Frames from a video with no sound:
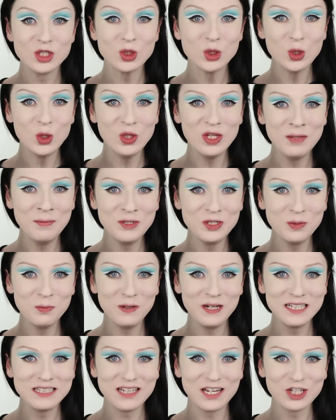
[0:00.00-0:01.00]
And to glue them into
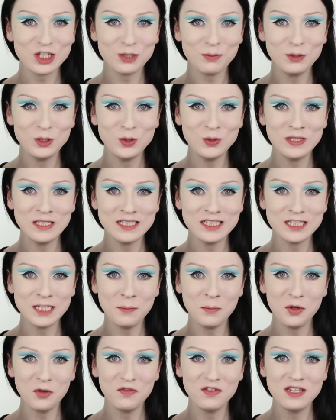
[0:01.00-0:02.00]
place I shall be using
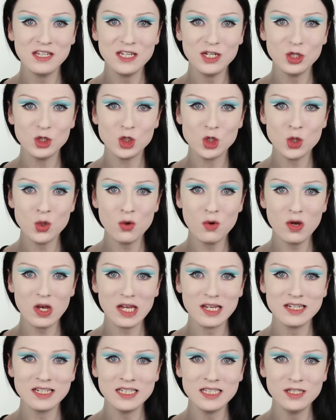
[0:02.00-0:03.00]
some of the Duo
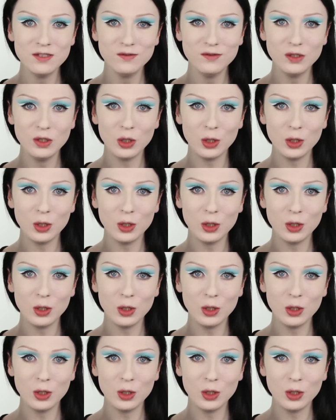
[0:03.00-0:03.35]
adhesive